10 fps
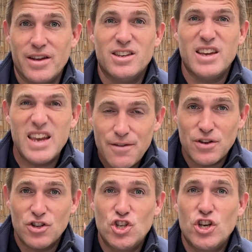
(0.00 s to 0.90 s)
it's
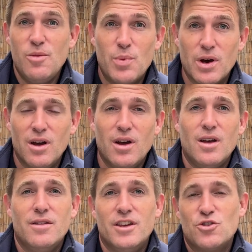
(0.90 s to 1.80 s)
even cheaper,
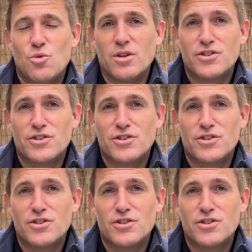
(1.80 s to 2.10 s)
this one.